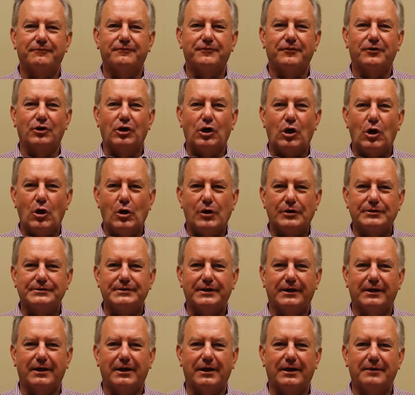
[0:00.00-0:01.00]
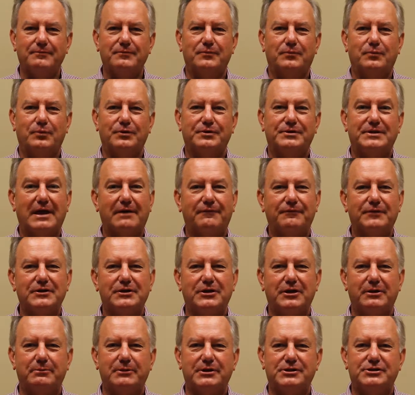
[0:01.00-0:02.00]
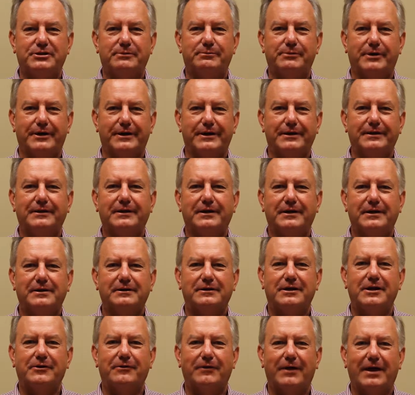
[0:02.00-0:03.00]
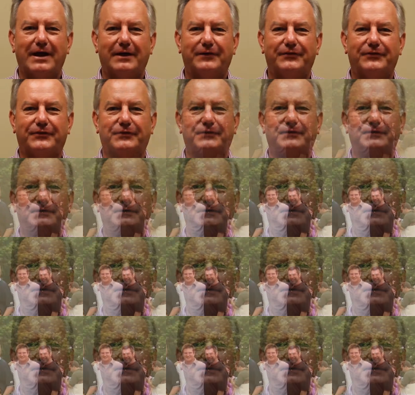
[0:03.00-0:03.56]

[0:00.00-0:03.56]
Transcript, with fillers: for a long time. We're definitely going to miss you, buddy. Congrats.